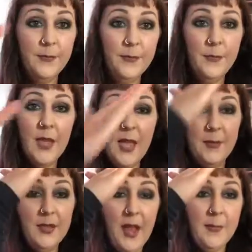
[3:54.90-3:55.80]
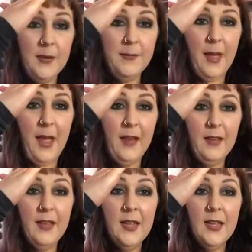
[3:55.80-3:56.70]
hips up and
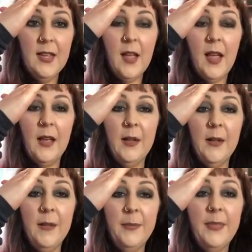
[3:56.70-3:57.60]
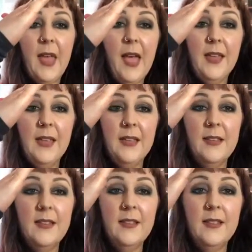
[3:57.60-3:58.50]
back. That
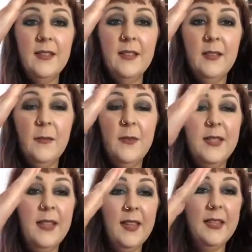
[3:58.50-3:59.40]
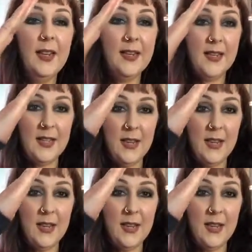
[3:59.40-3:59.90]
is facilitating that